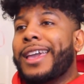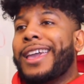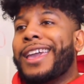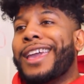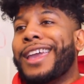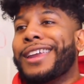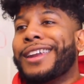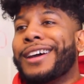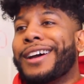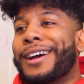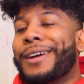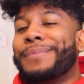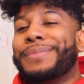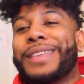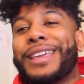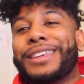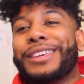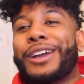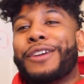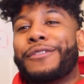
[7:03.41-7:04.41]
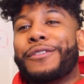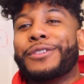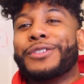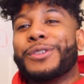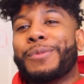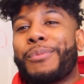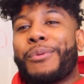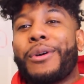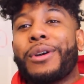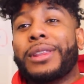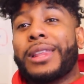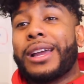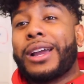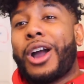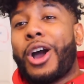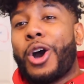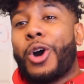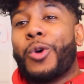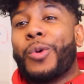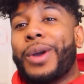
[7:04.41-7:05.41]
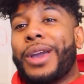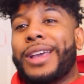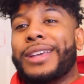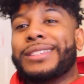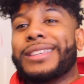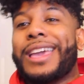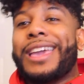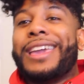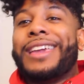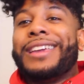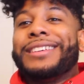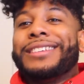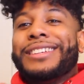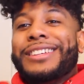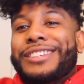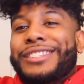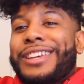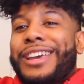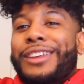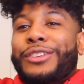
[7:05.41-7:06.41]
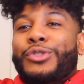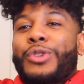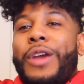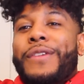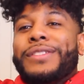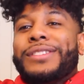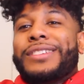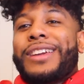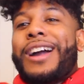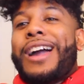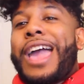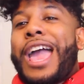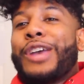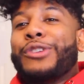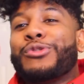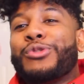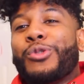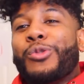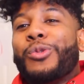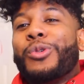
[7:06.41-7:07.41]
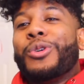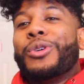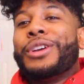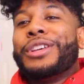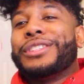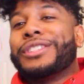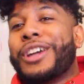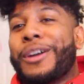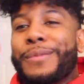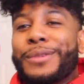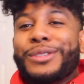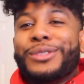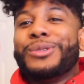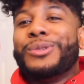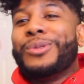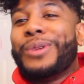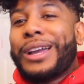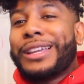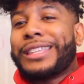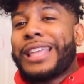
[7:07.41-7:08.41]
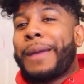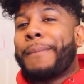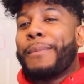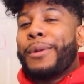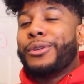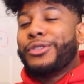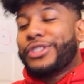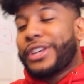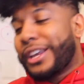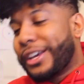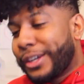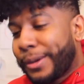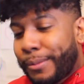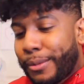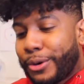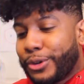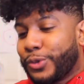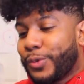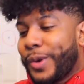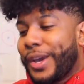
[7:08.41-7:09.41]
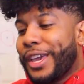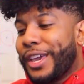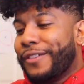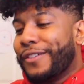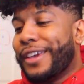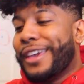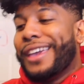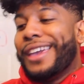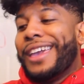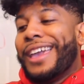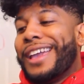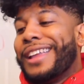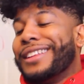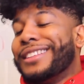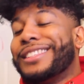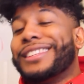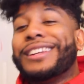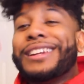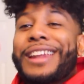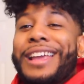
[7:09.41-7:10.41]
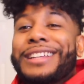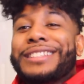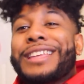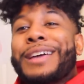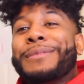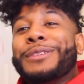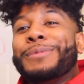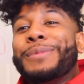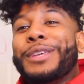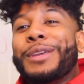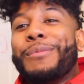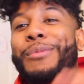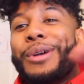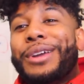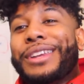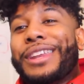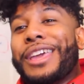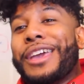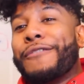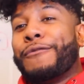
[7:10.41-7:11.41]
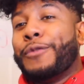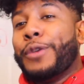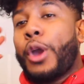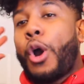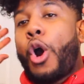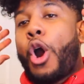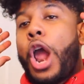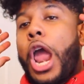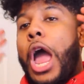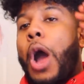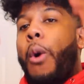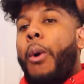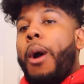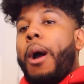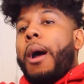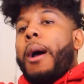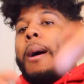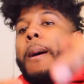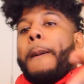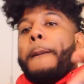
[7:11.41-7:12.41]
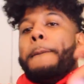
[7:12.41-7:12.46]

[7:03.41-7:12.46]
And thank y'all for supporting, like always. Hey, shout out to Travis Scott. Astroworld is coming soon. Got that merch. Shout out to Merch Wave. And until the next time, it's been your boy Dev. We are out.